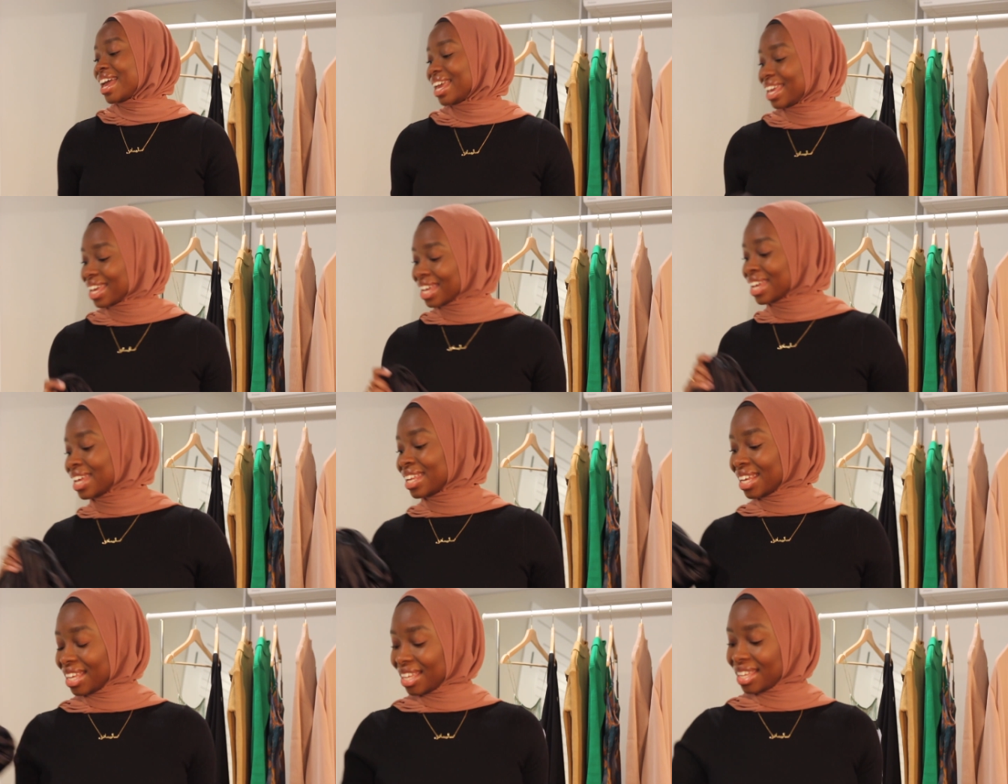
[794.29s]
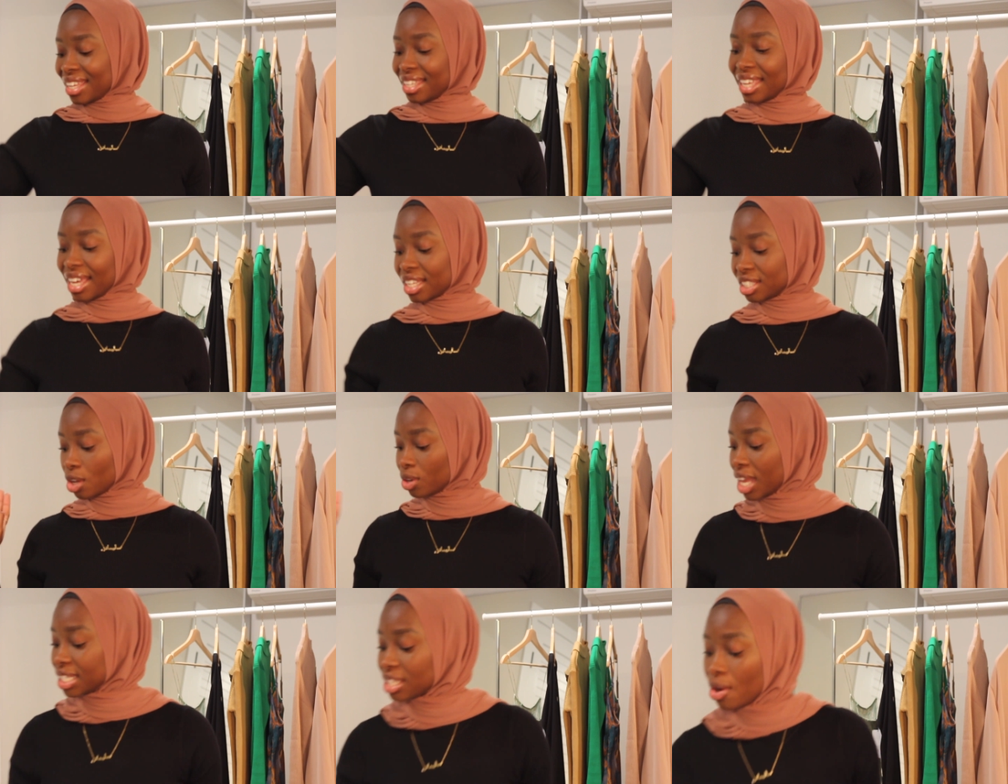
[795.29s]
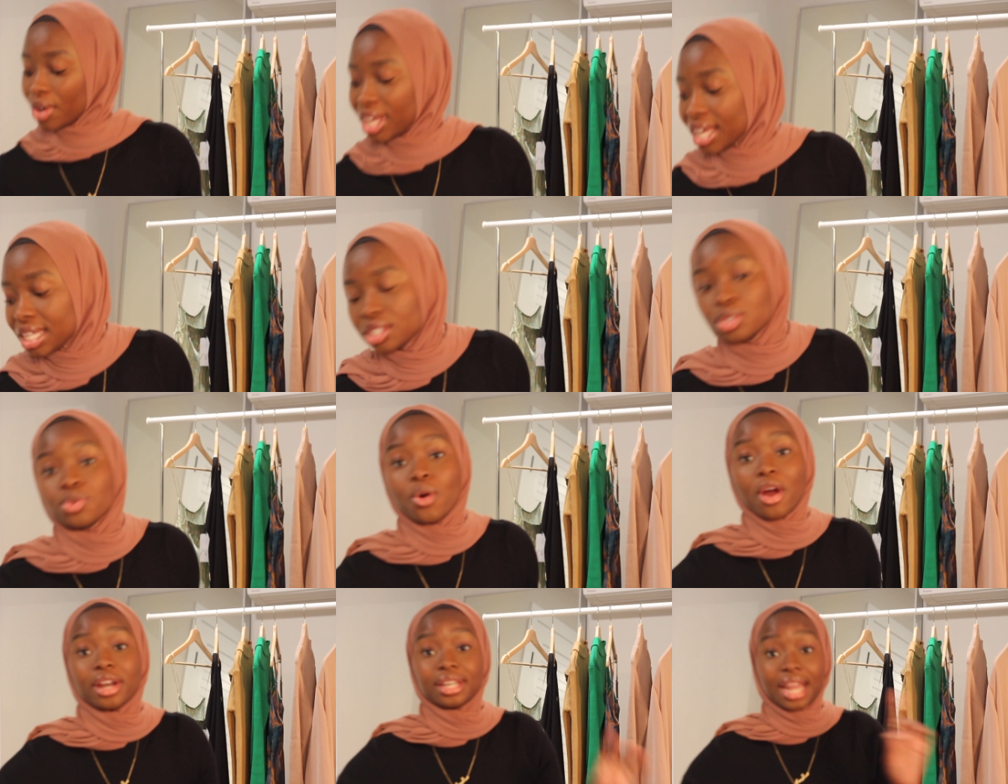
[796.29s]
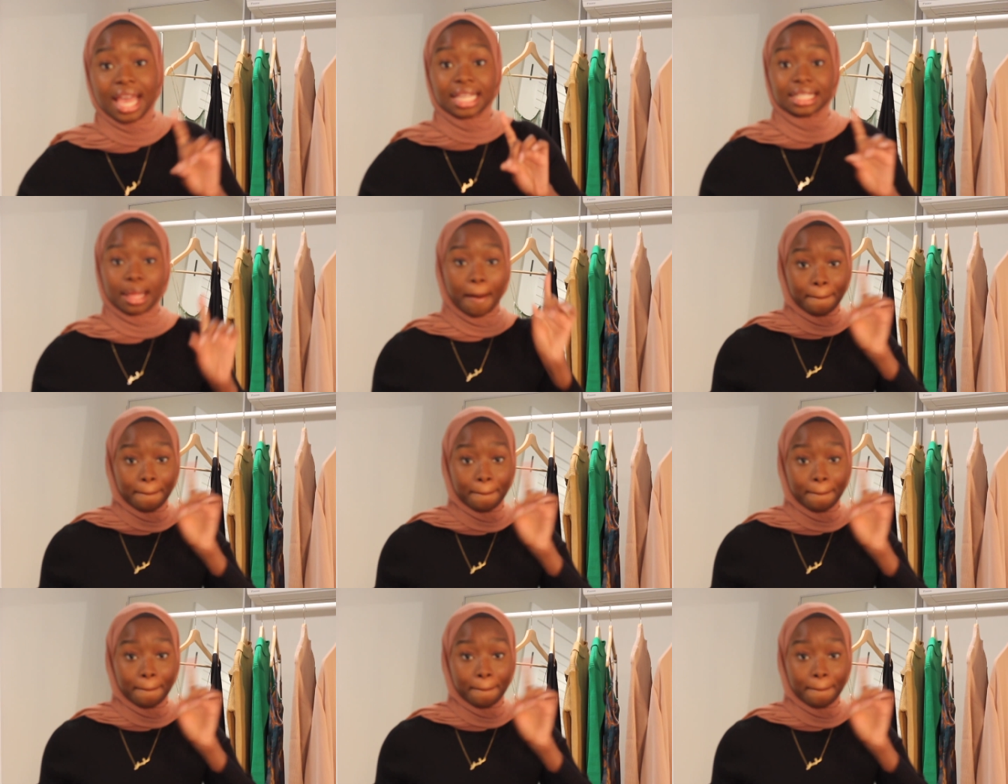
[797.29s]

And yeah, so let's go ahead into our next